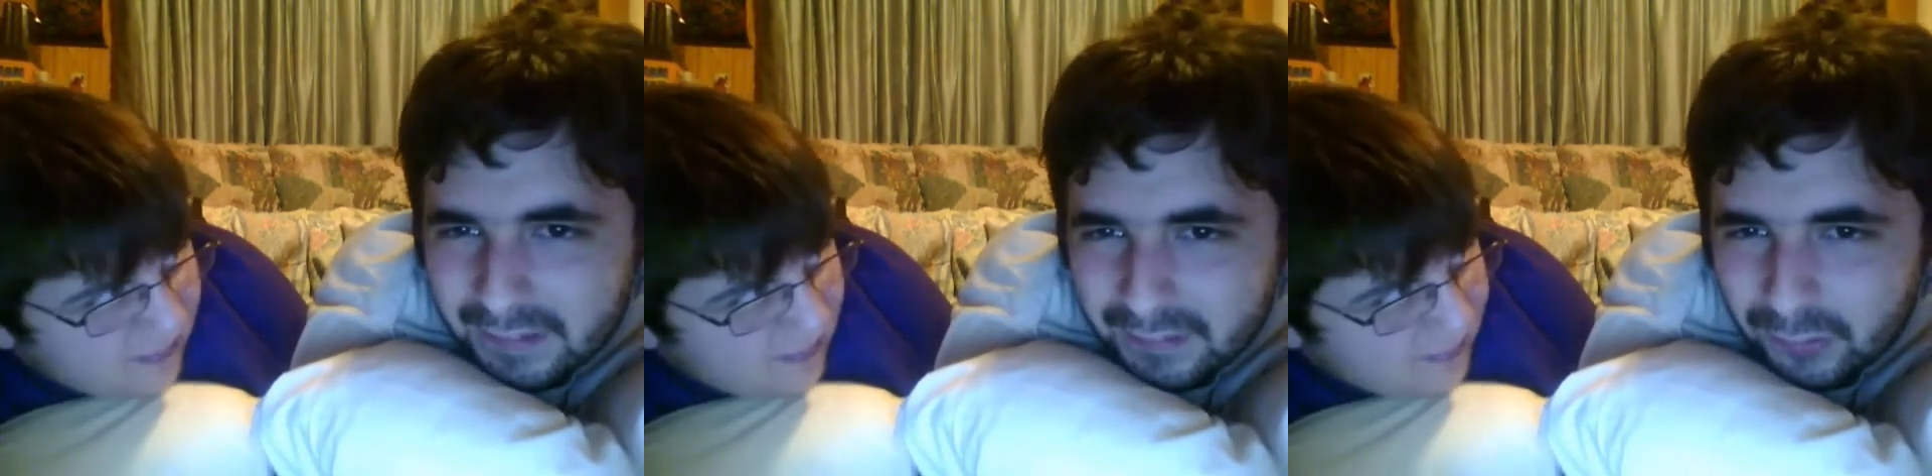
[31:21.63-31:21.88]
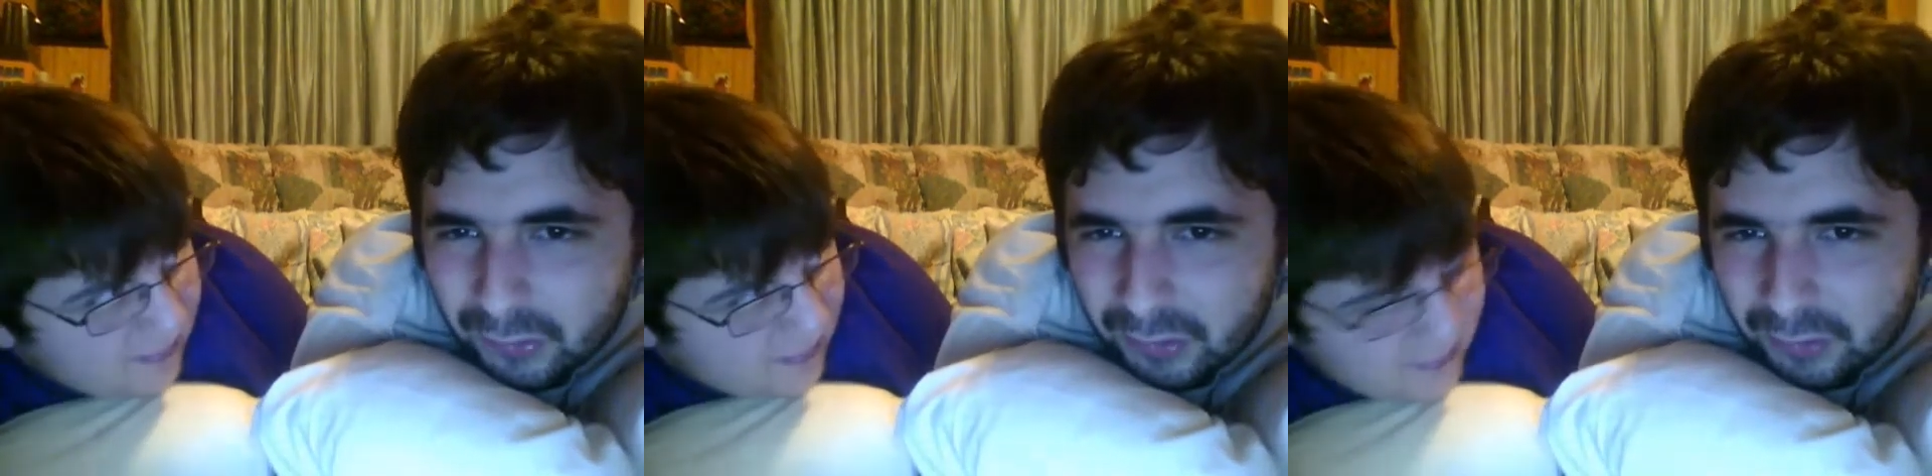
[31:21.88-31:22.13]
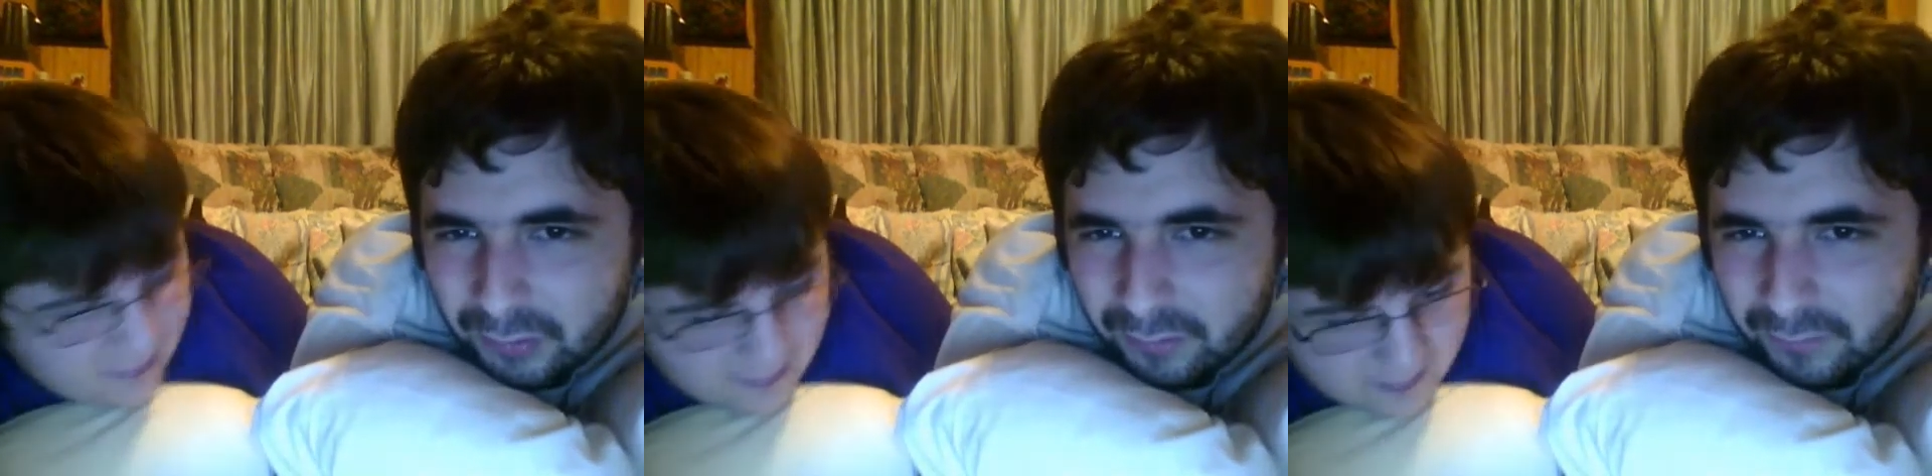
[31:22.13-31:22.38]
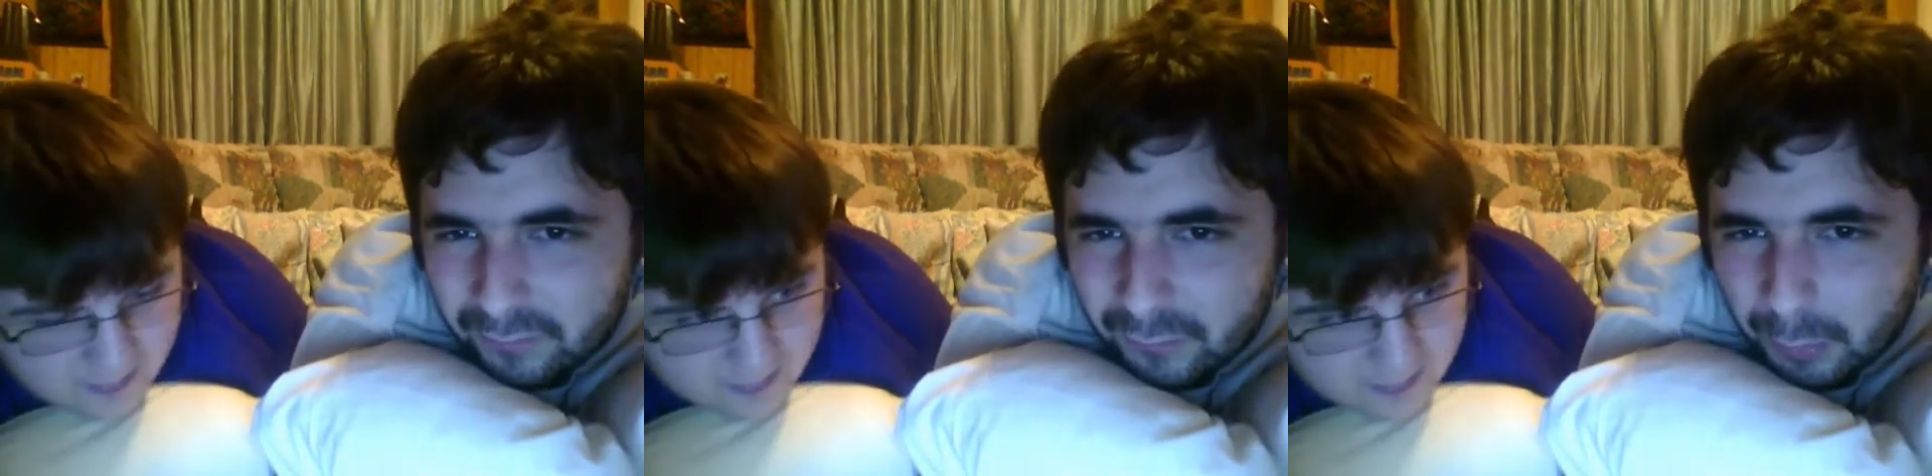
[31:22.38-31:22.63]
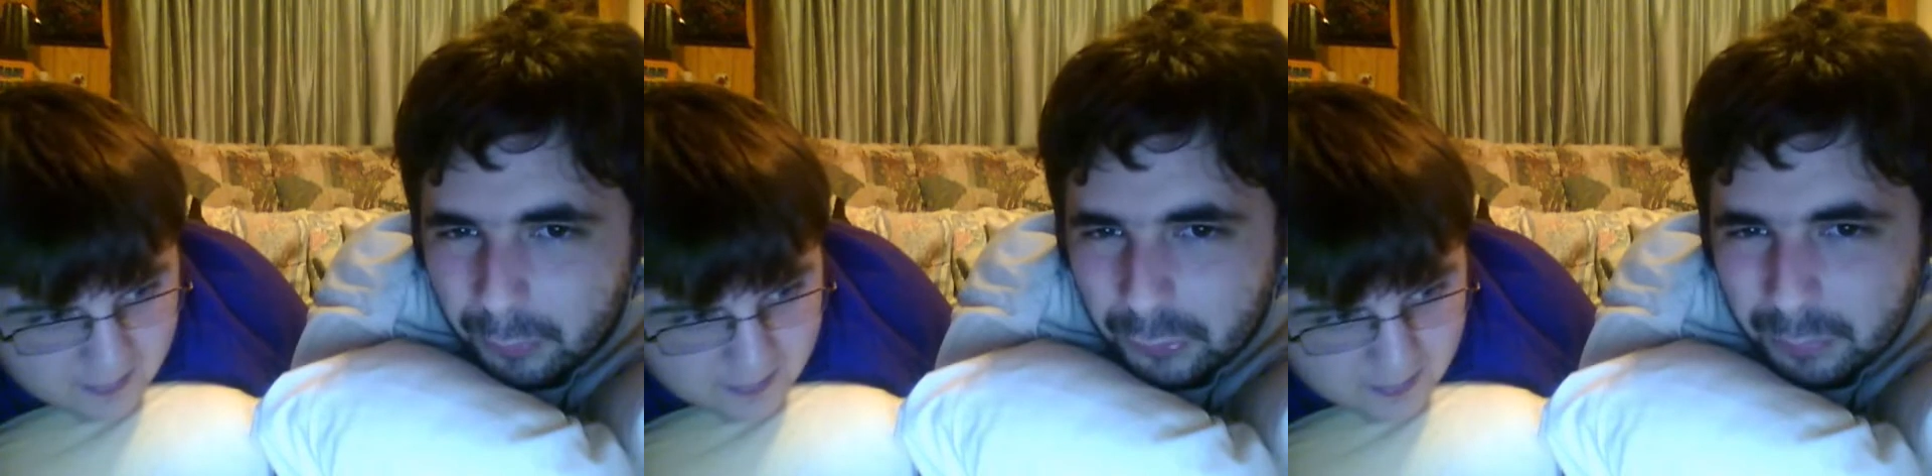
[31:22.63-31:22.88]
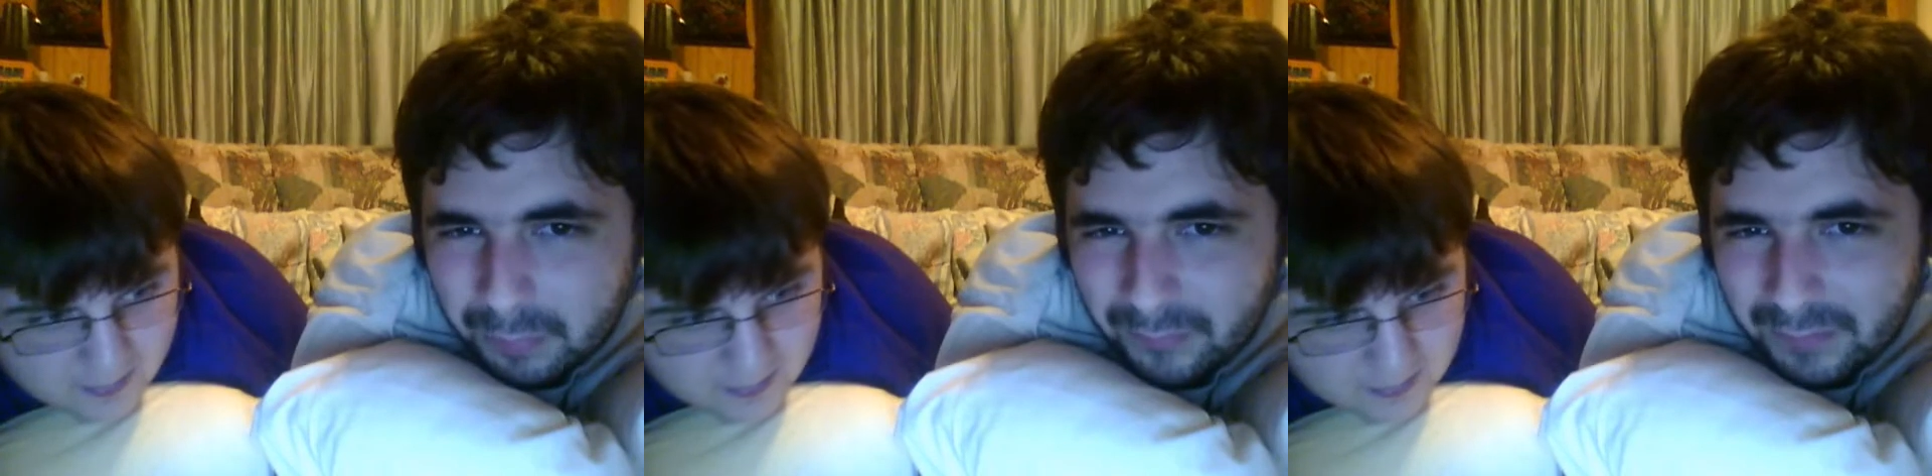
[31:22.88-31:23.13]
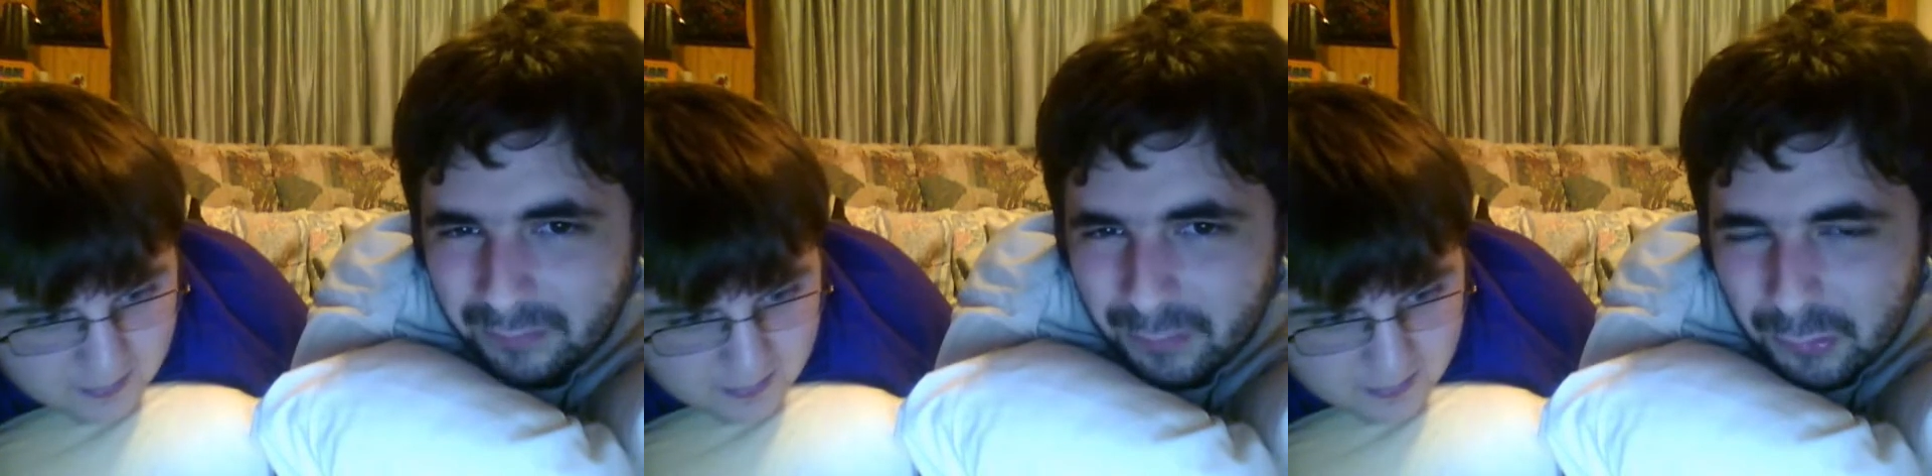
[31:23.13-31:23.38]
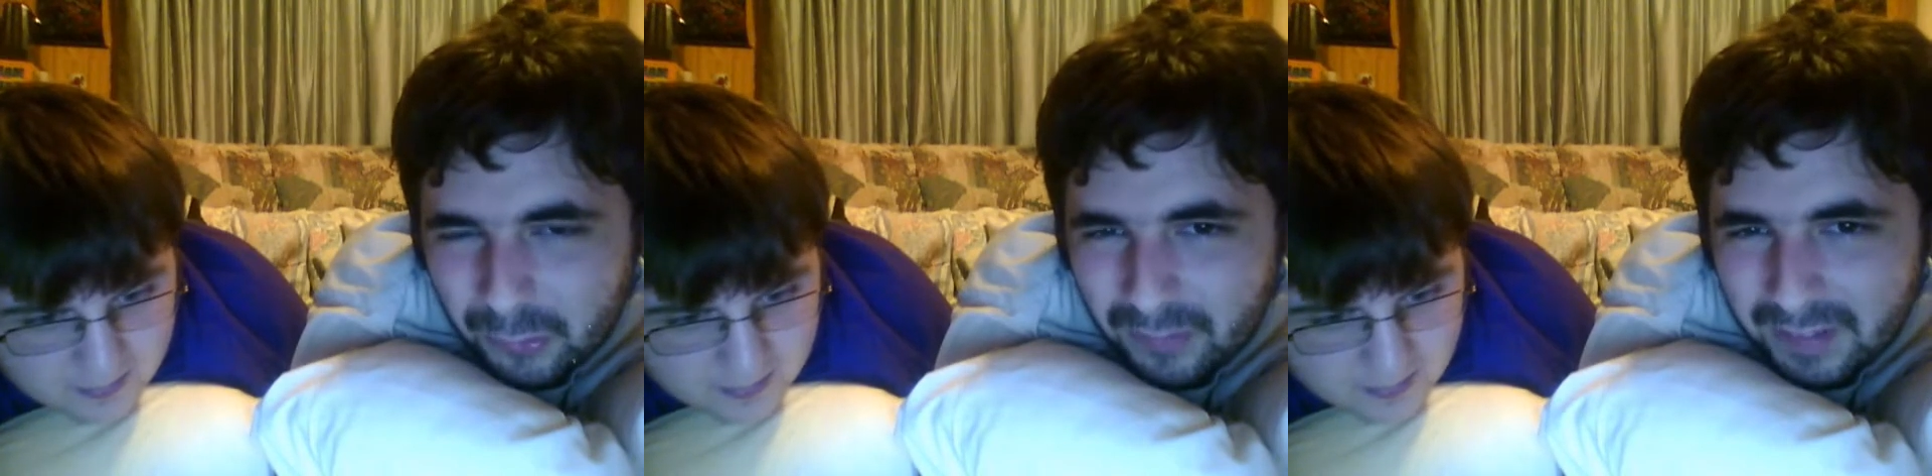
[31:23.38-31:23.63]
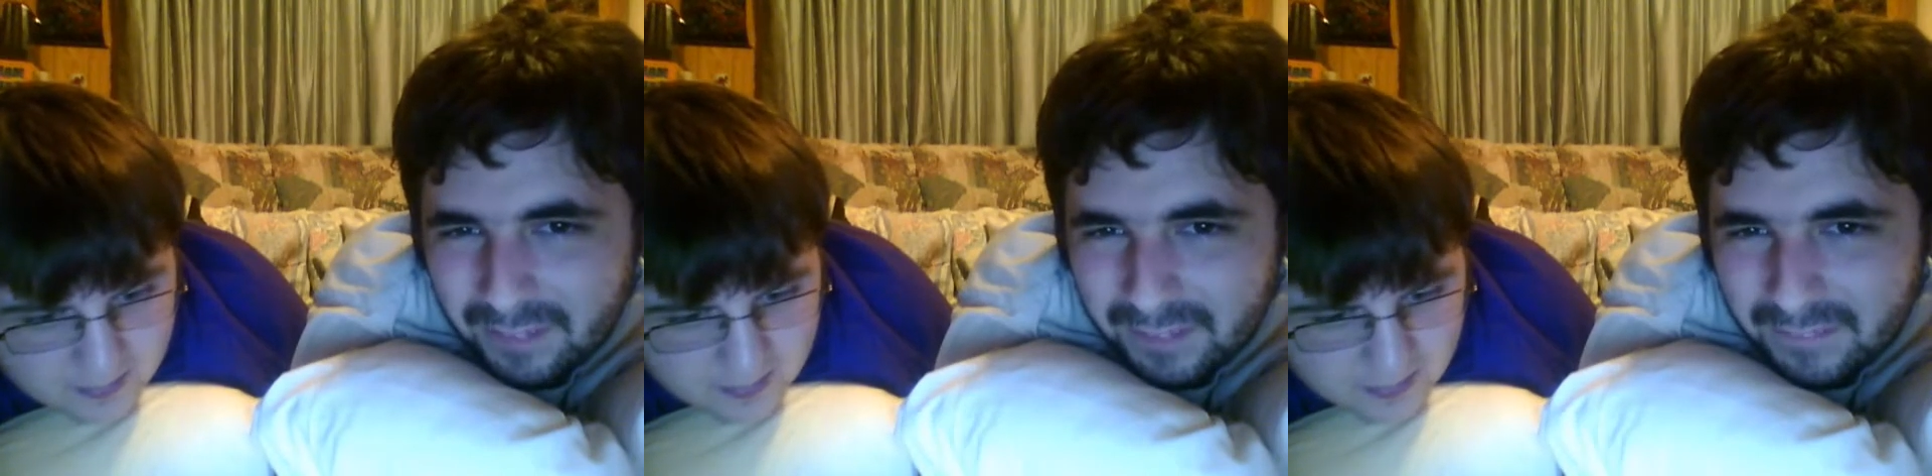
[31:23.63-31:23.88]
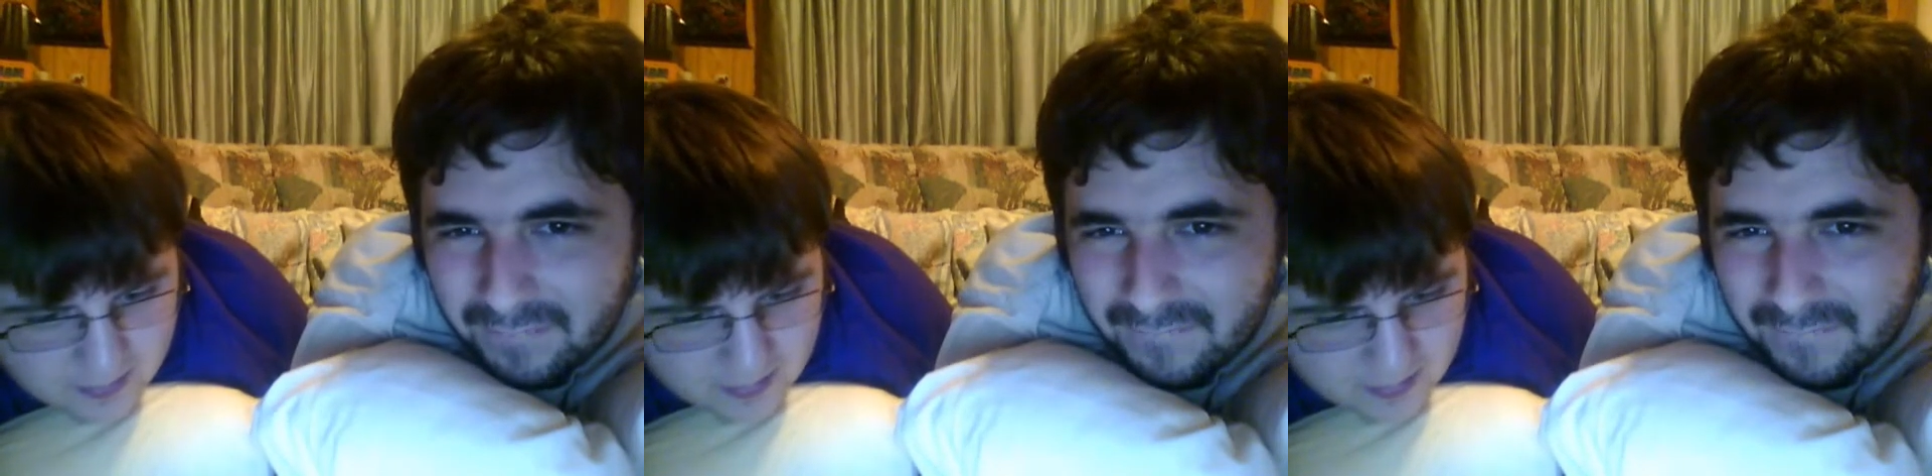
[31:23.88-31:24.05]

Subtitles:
in the center of the room, spooning with Twilight.